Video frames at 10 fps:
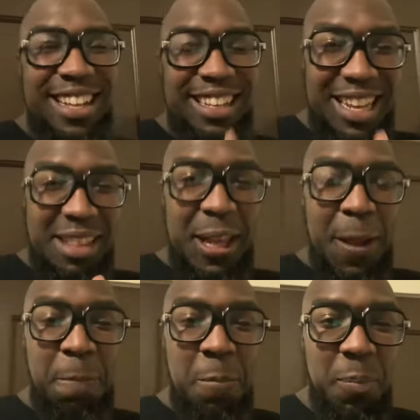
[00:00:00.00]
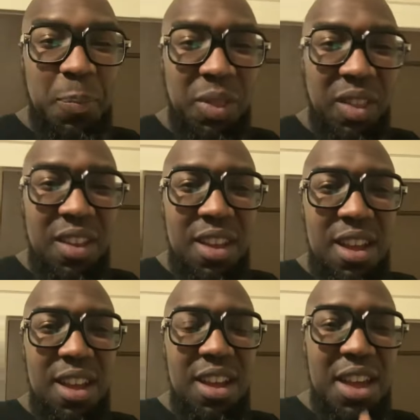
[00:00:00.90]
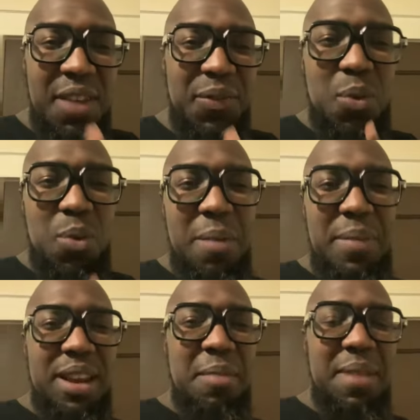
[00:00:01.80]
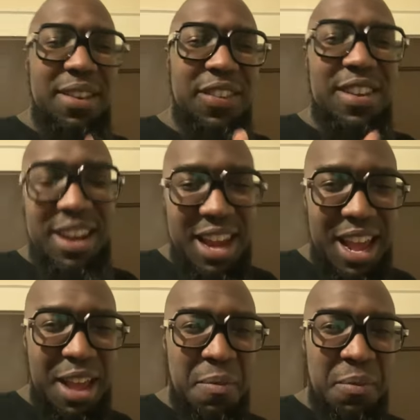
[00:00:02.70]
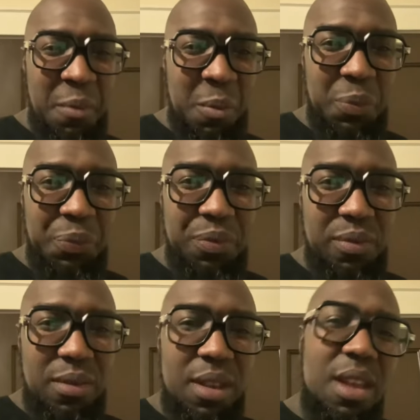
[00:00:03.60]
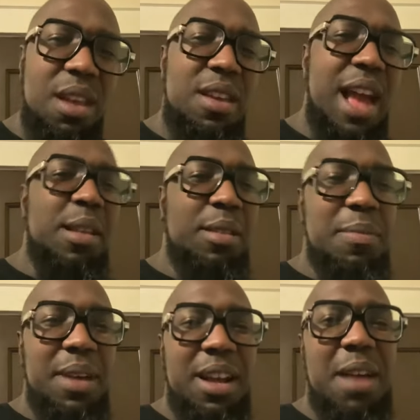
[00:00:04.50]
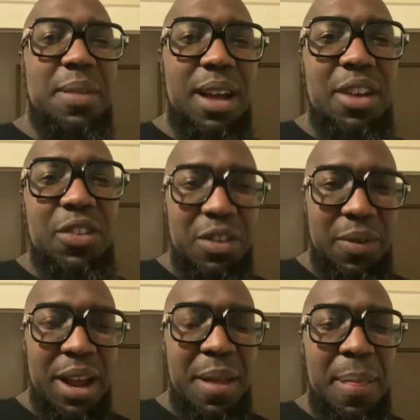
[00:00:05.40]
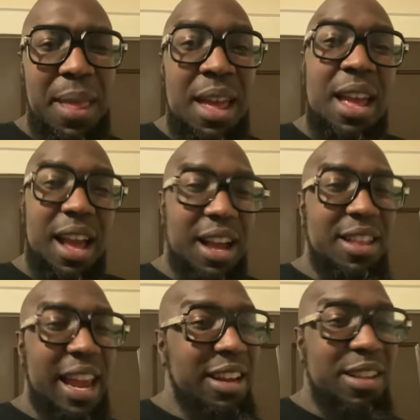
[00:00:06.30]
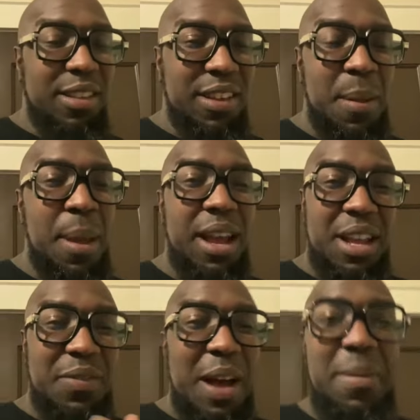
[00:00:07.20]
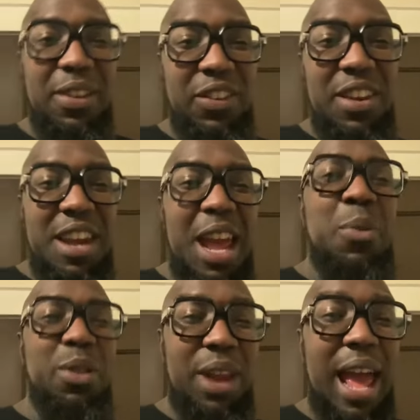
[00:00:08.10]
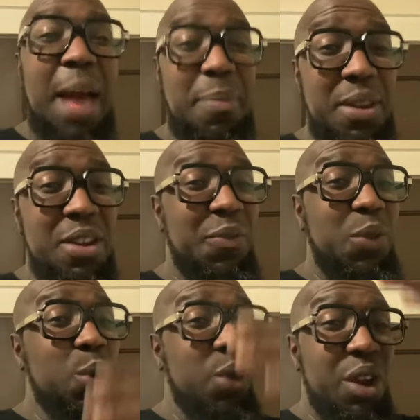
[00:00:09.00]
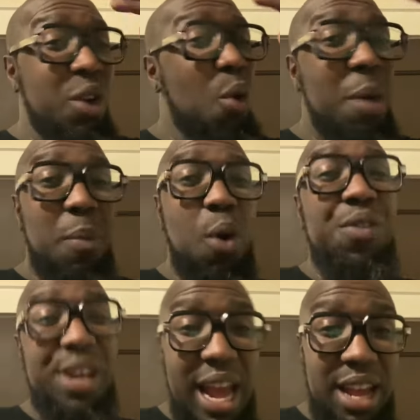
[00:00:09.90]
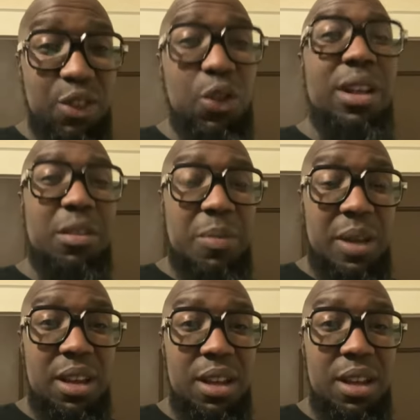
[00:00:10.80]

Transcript: Listen, if you want me to mention your name, you got to send me a couple of hundreds, right? Because, like, listen, because if I mention your name, what's going to happen? Your view's going to go up overnight. Trust me.